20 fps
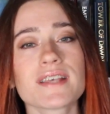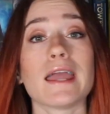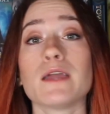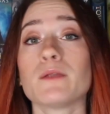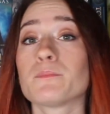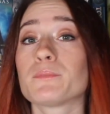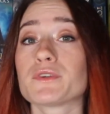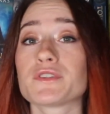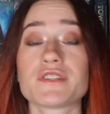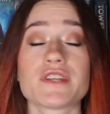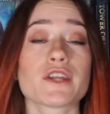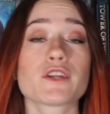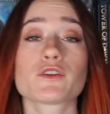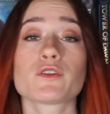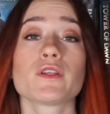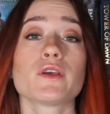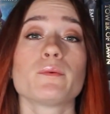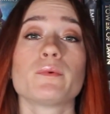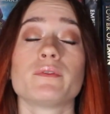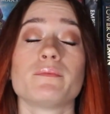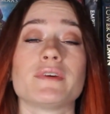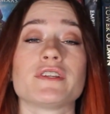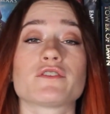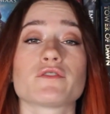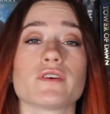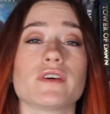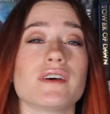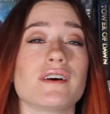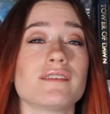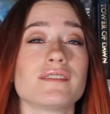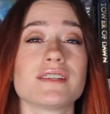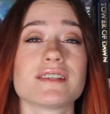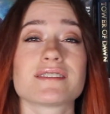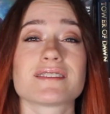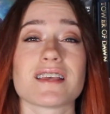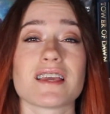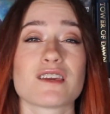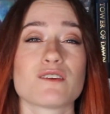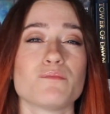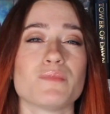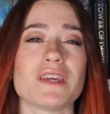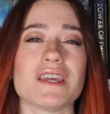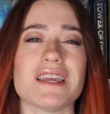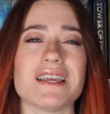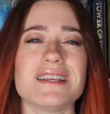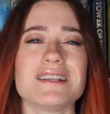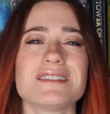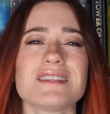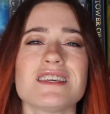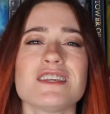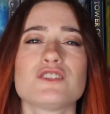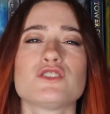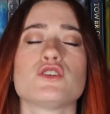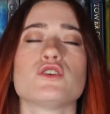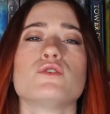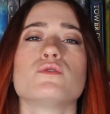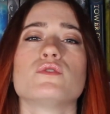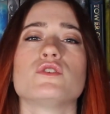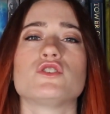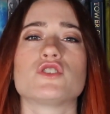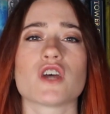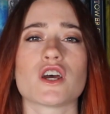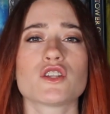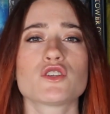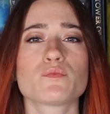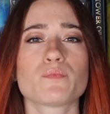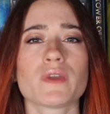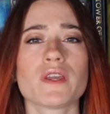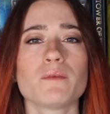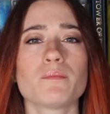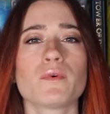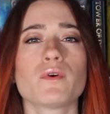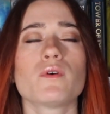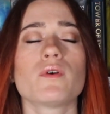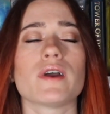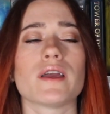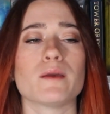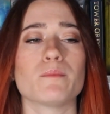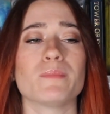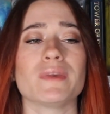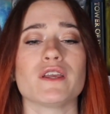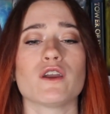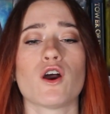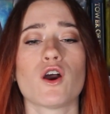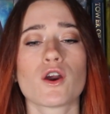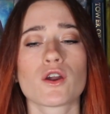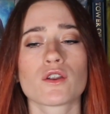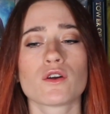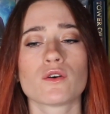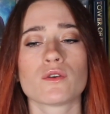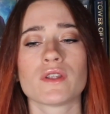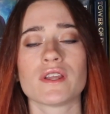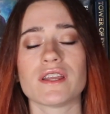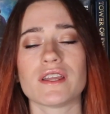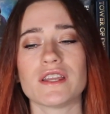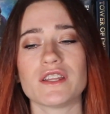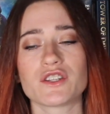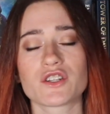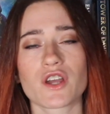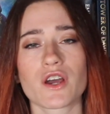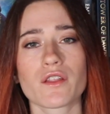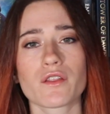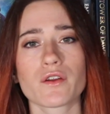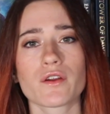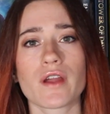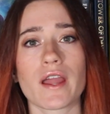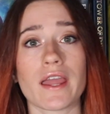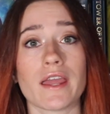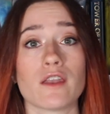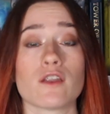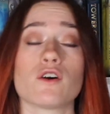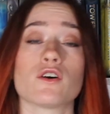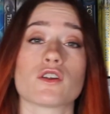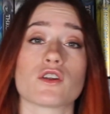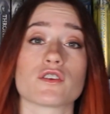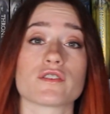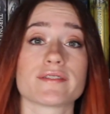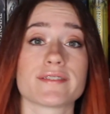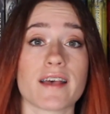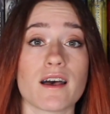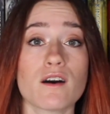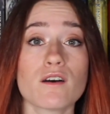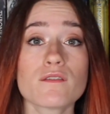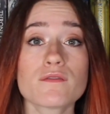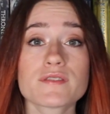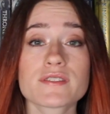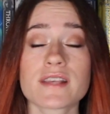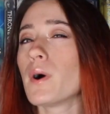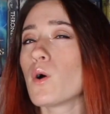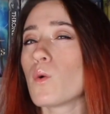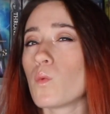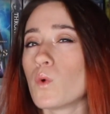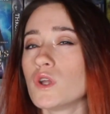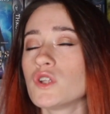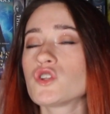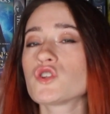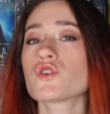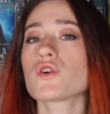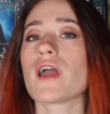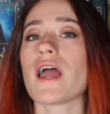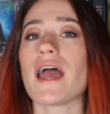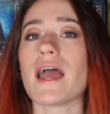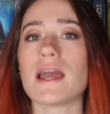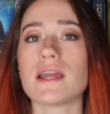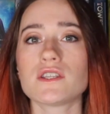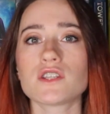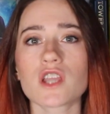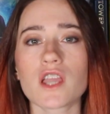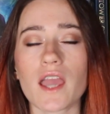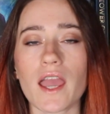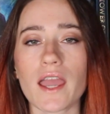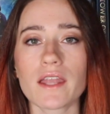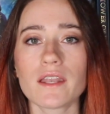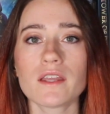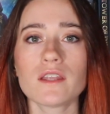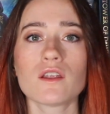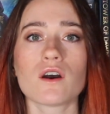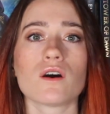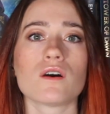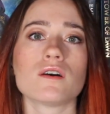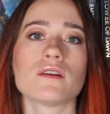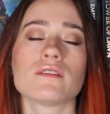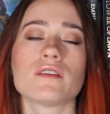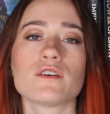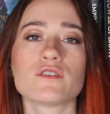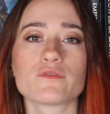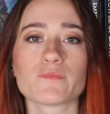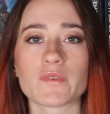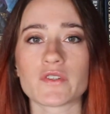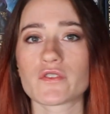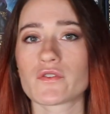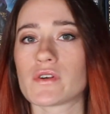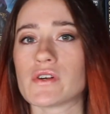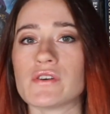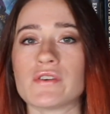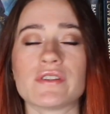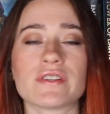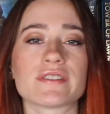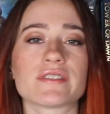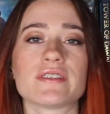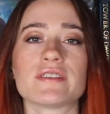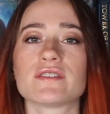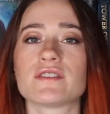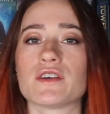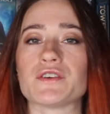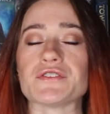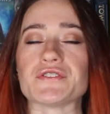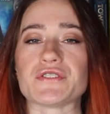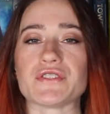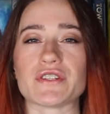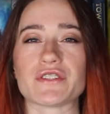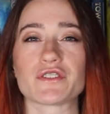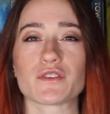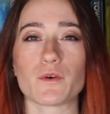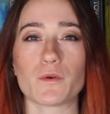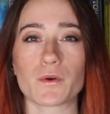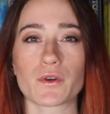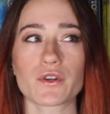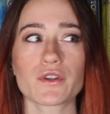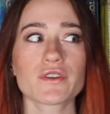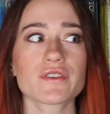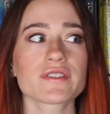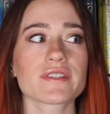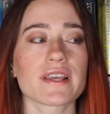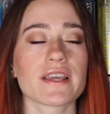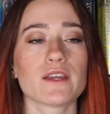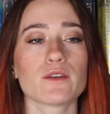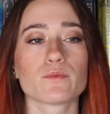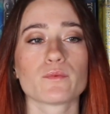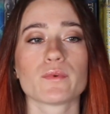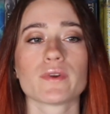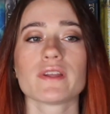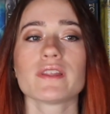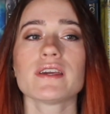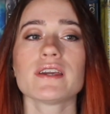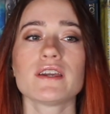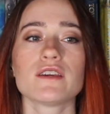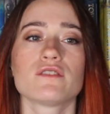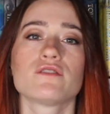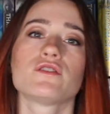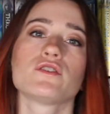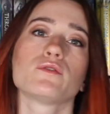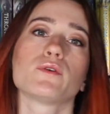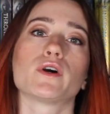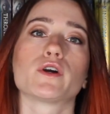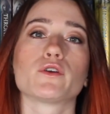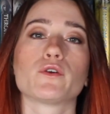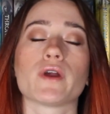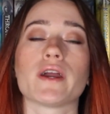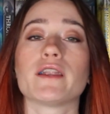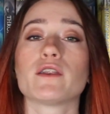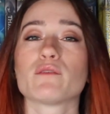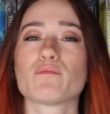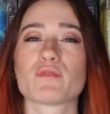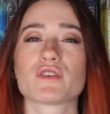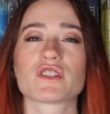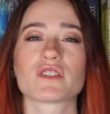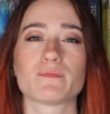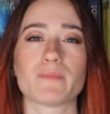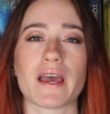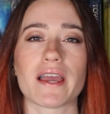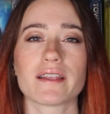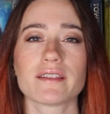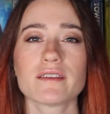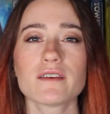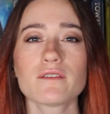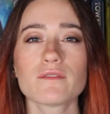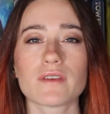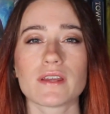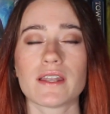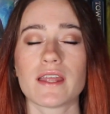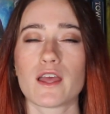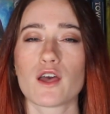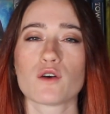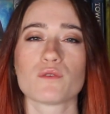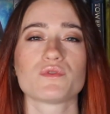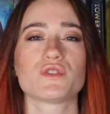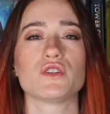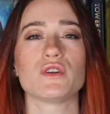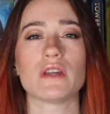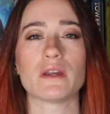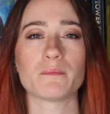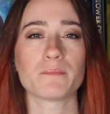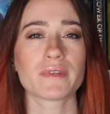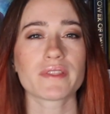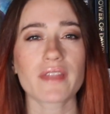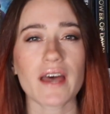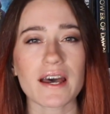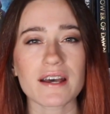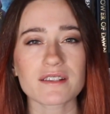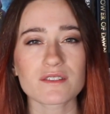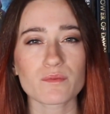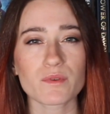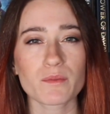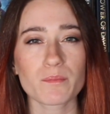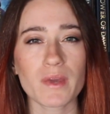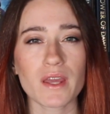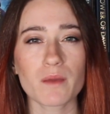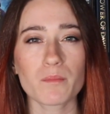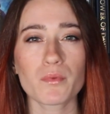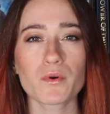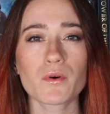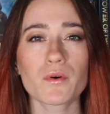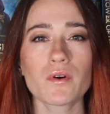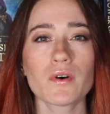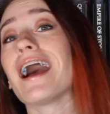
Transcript: And particularly with mental illness, it can be easy to judge people and be hard on each other and on ourselves. But once you're educated on those mental illnesses, those disorders, it really gives you a greater perspective and it helps you empathize with people.